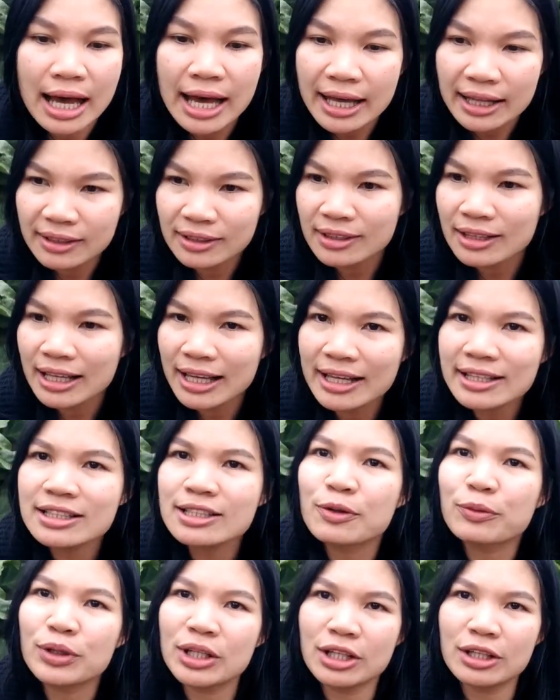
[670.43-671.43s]

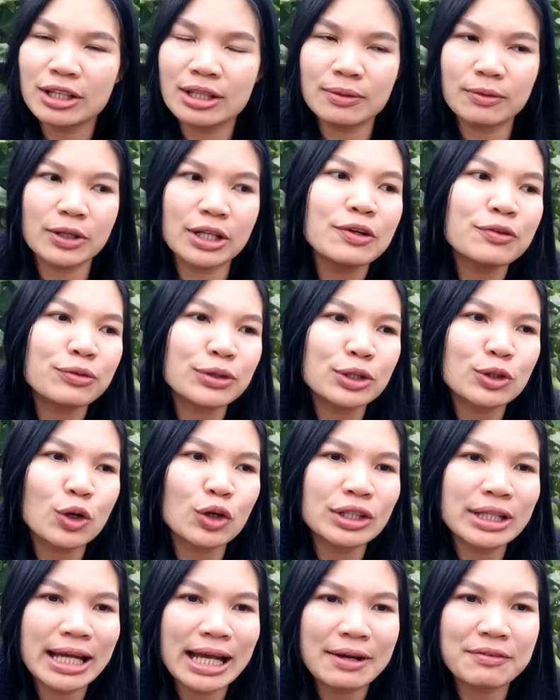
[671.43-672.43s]
Unless if we
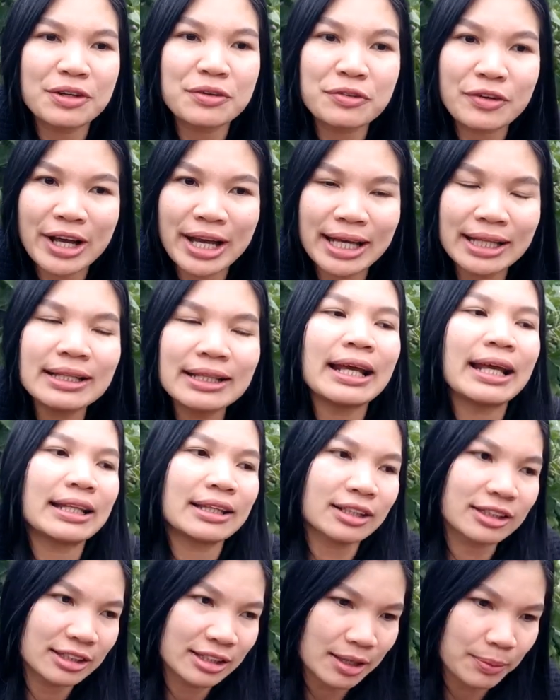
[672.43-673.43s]
don't have a rain,
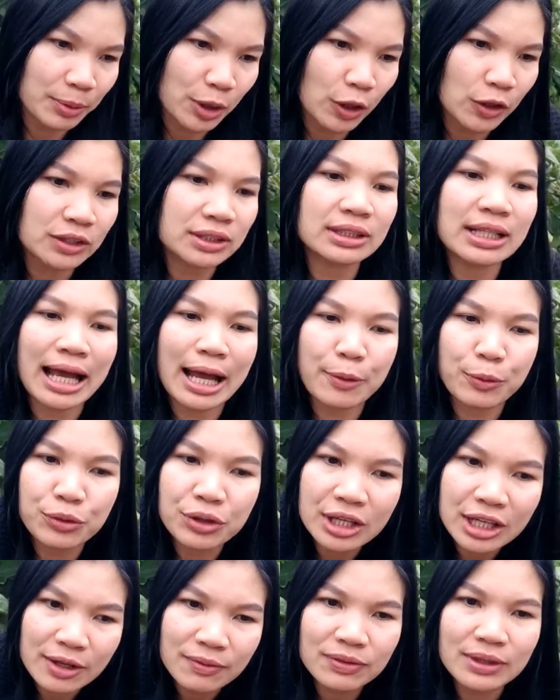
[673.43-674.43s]
and of course I
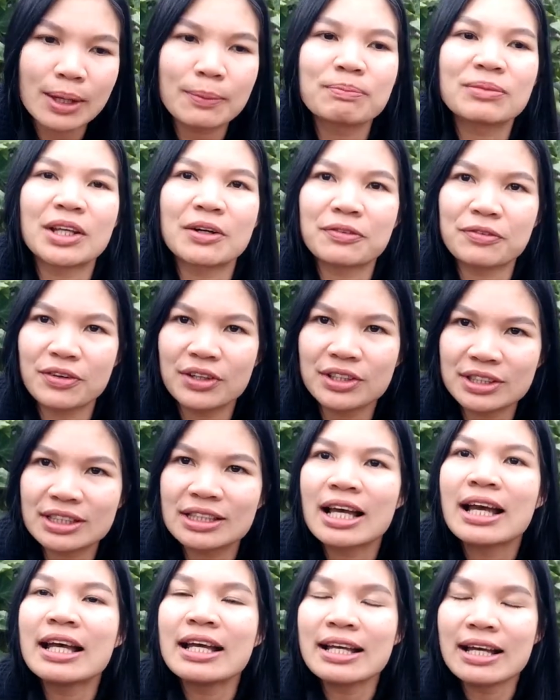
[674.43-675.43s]
will give them the
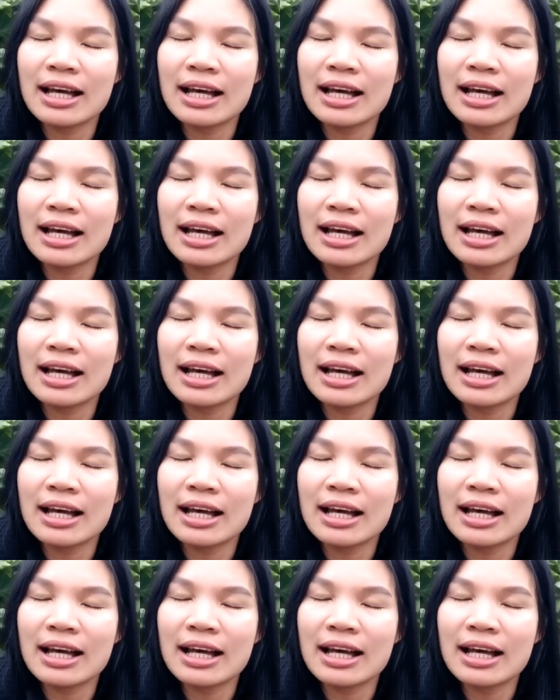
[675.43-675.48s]
first